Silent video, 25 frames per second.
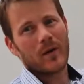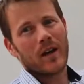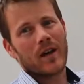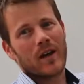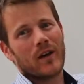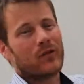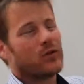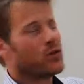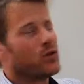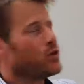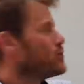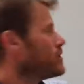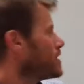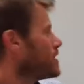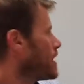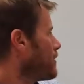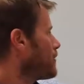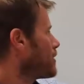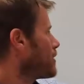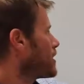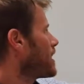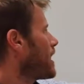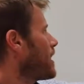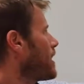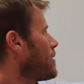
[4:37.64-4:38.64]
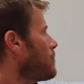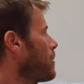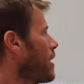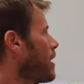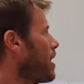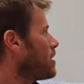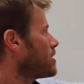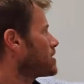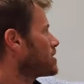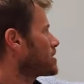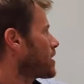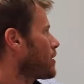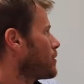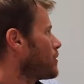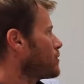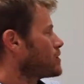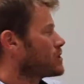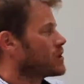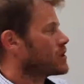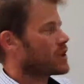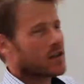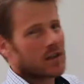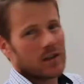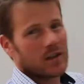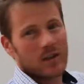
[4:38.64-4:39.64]
if you never get past
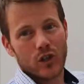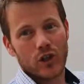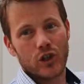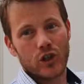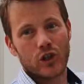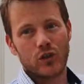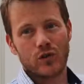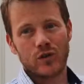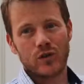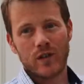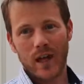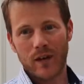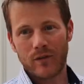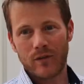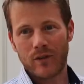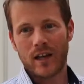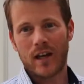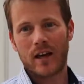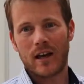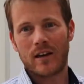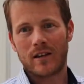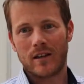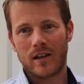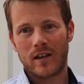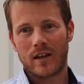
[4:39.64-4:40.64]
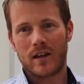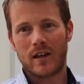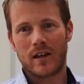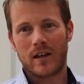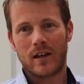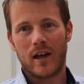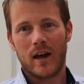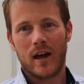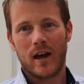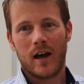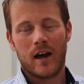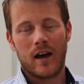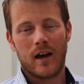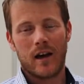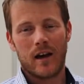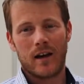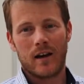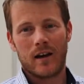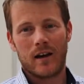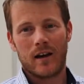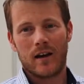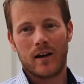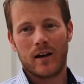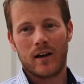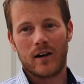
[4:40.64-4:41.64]
coaching, you never get the
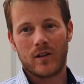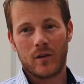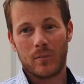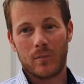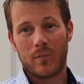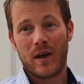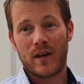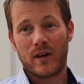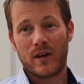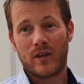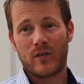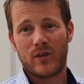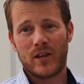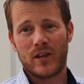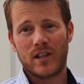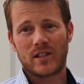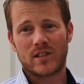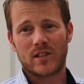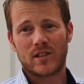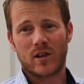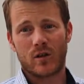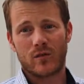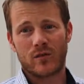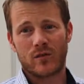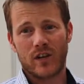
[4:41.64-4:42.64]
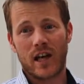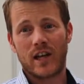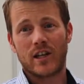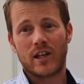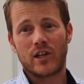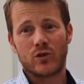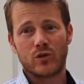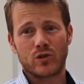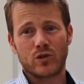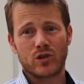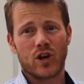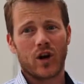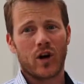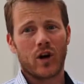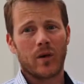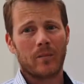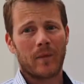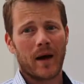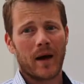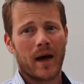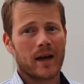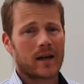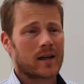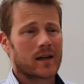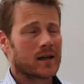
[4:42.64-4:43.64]
benefits of getting your time
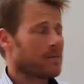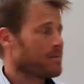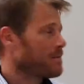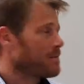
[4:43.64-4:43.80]
back.